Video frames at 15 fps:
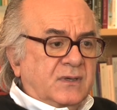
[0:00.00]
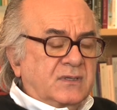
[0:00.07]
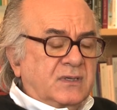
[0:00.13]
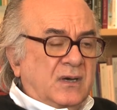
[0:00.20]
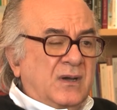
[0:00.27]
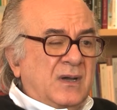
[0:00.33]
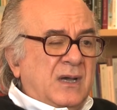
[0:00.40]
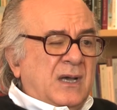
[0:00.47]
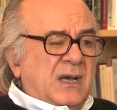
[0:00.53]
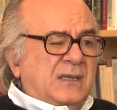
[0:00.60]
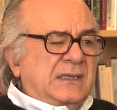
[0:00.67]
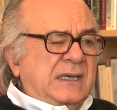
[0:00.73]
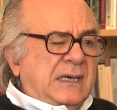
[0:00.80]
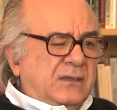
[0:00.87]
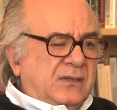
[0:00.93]
So
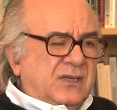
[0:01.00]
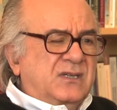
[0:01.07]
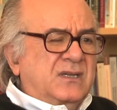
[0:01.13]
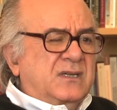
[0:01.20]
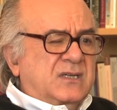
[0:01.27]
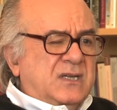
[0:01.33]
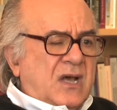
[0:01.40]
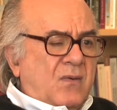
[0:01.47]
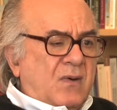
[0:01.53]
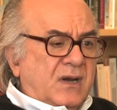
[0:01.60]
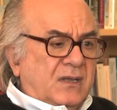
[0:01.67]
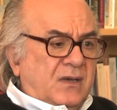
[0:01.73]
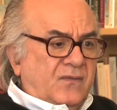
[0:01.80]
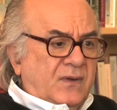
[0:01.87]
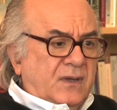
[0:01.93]
the conditions now are
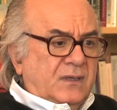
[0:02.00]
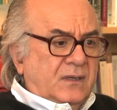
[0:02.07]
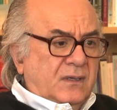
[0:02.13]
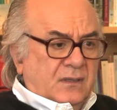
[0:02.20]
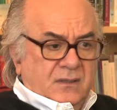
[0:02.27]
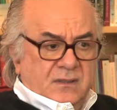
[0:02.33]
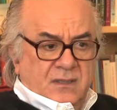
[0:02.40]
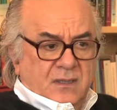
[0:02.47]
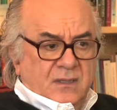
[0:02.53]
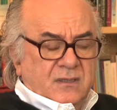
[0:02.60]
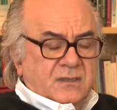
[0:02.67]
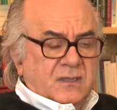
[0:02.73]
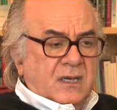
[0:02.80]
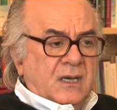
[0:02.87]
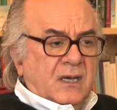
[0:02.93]
different. This
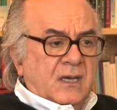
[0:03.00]
is